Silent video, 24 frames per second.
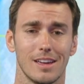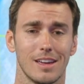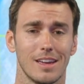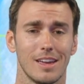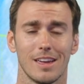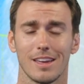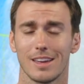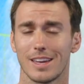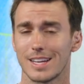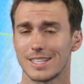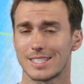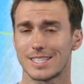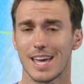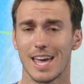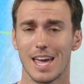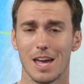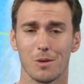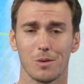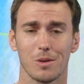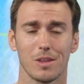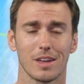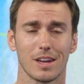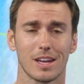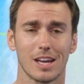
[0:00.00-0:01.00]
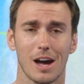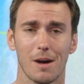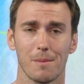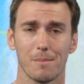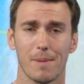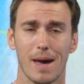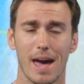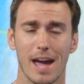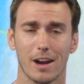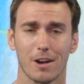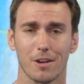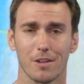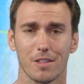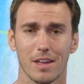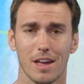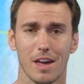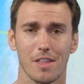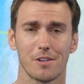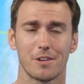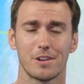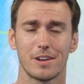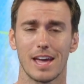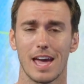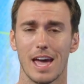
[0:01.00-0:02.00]
Gets hit with a comebacker the
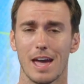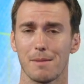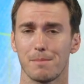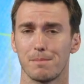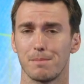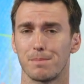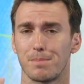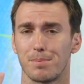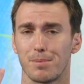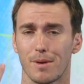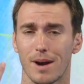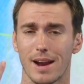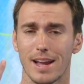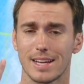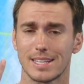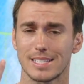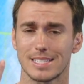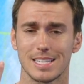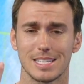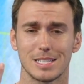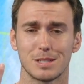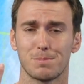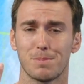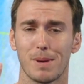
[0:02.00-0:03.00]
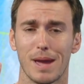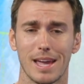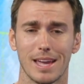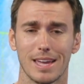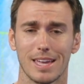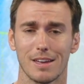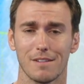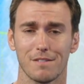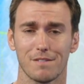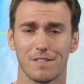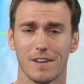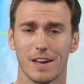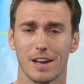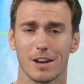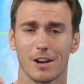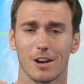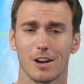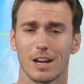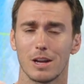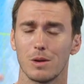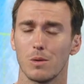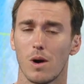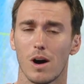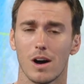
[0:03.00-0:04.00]
other day, breaks his pinky finger.
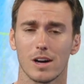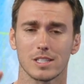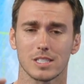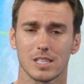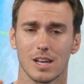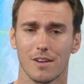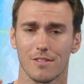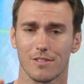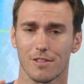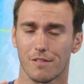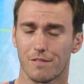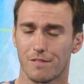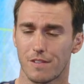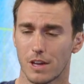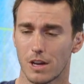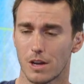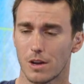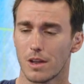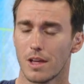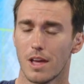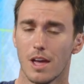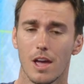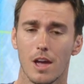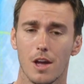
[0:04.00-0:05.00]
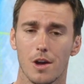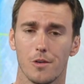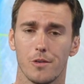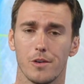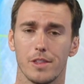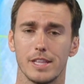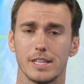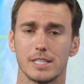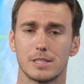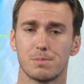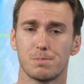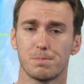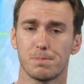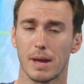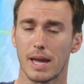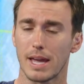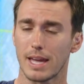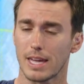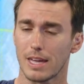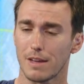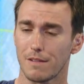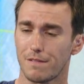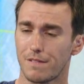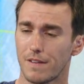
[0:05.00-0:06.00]
He walks off the field with his
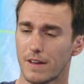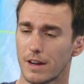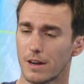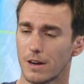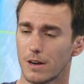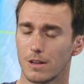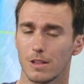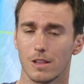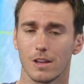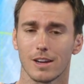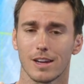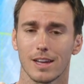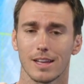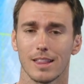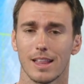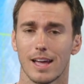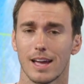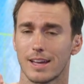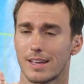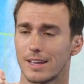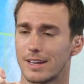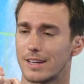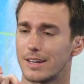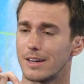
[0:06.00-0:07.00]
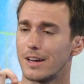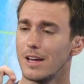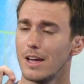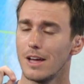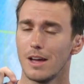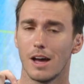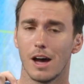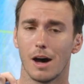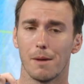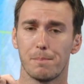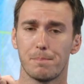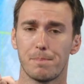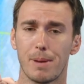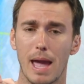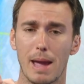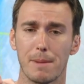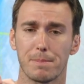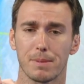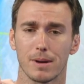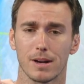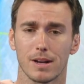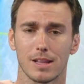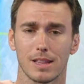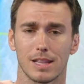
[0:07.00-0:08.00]
pinky finger looking like a
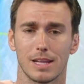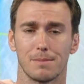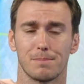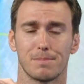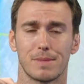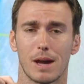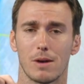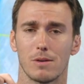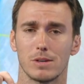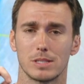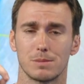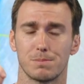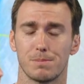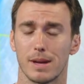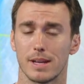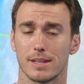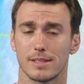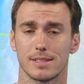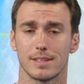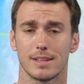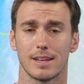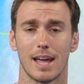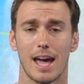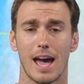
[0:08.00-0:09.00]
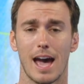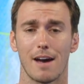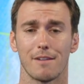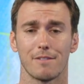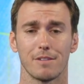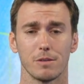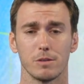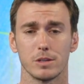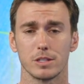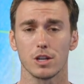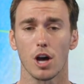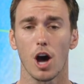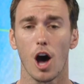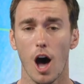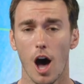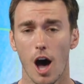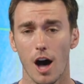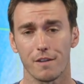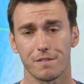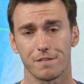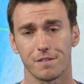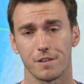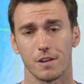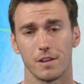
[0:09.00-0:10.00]
paperclip that was bent in half. It was
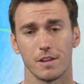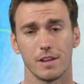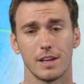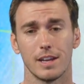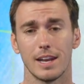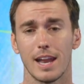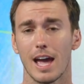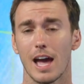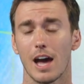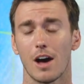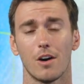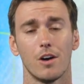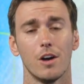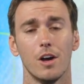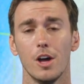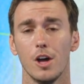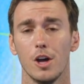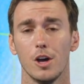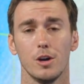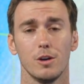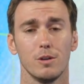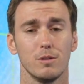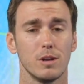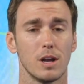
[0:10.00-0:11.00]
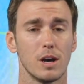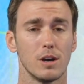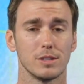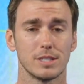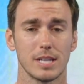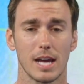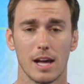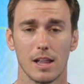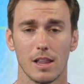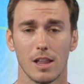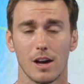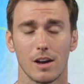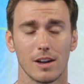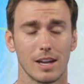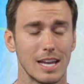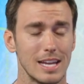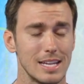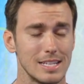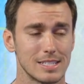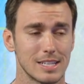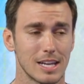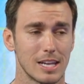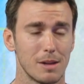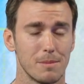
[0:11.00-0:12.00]
awful. And now who knows how long
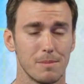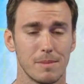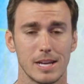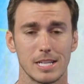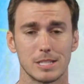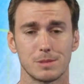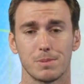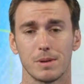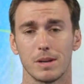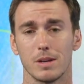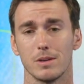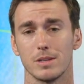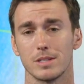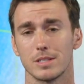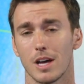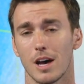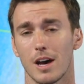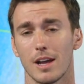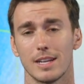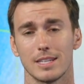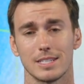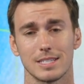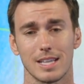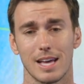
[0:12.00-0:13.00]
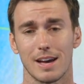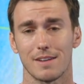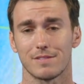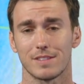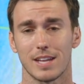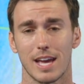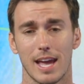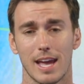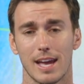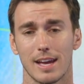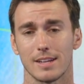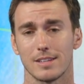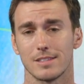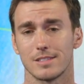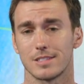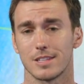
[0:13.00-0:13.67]
he's going to miss, but it was on his left hand.